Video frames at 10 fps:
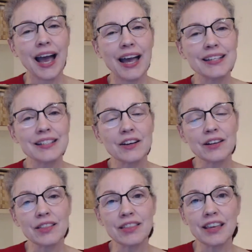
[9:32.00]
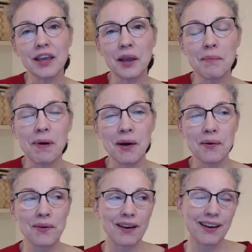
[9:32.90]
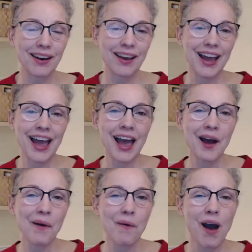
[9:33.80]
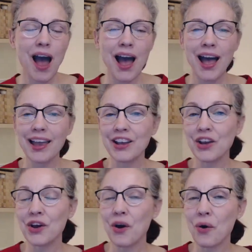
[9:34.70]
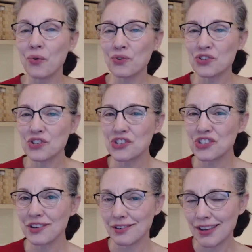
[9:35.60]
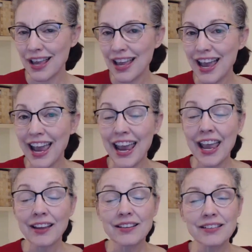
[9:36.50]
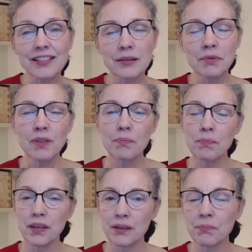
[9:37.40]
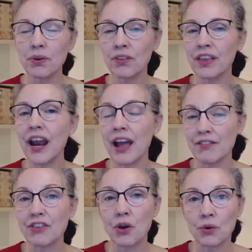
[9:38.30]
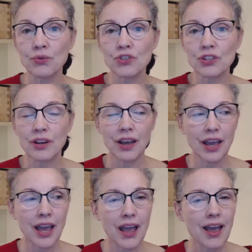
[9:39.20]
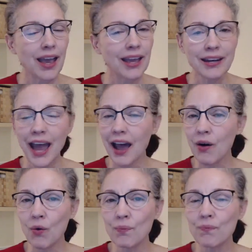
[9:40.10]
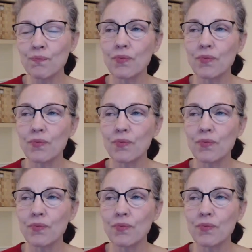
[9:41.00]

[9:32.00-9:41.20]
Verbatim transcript: I started thinking about how I coach and some of the people that I've coached and how